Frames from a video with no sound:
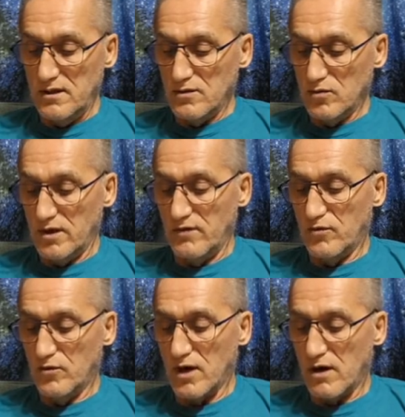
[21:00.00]

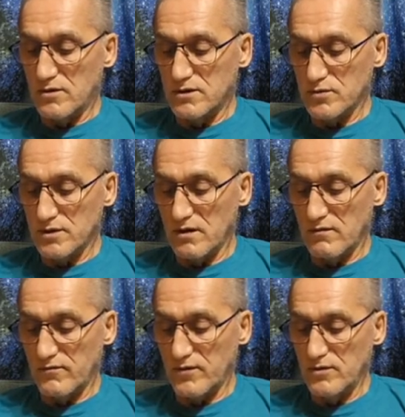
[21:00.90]
24 hours without
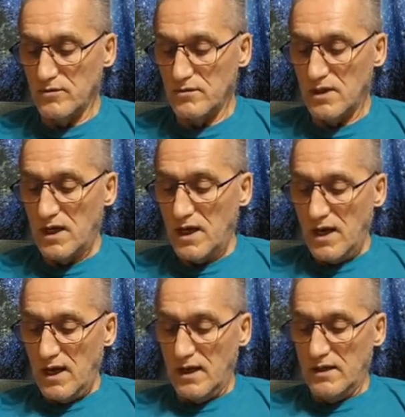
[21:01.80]
food,
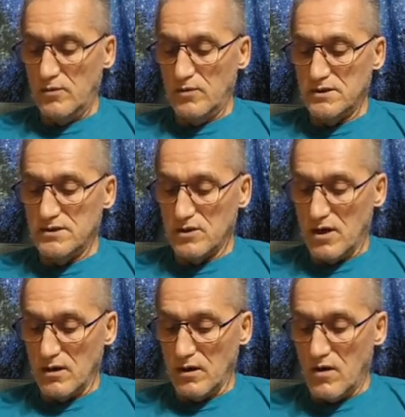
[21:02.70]
and it was
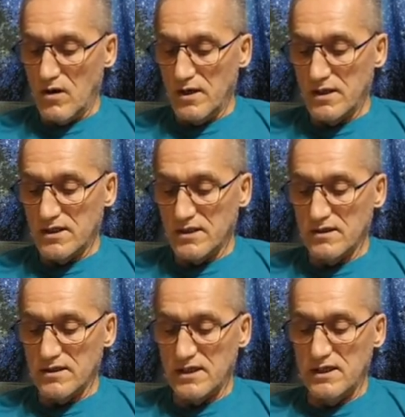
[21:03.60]
not long until
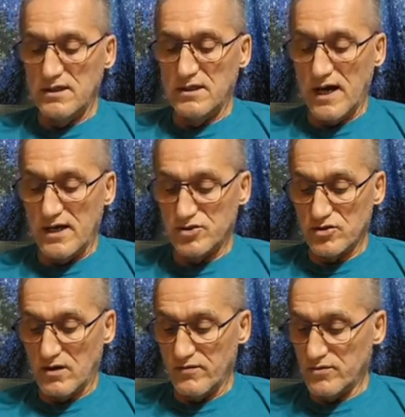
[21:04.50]
he dashed
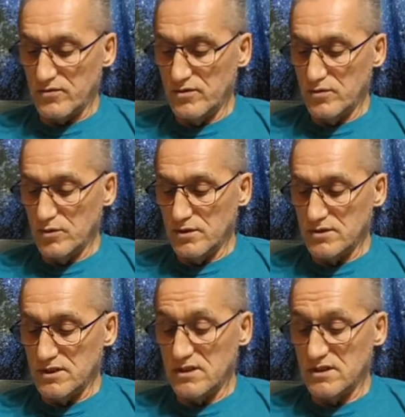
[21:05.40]
off through the woods
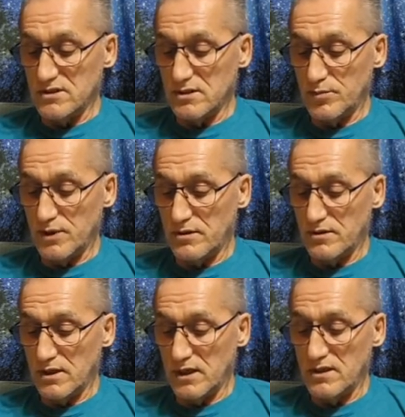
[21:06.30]
and disappeared
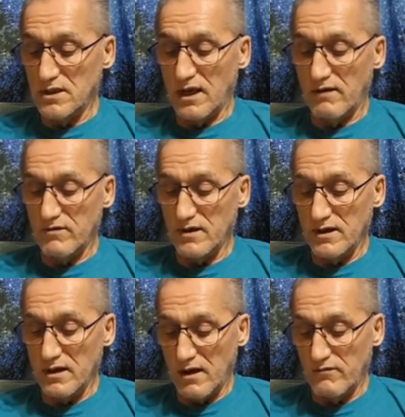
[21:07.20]
in the
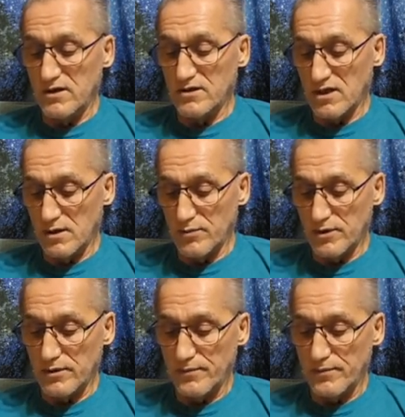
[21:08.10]
heavy timber.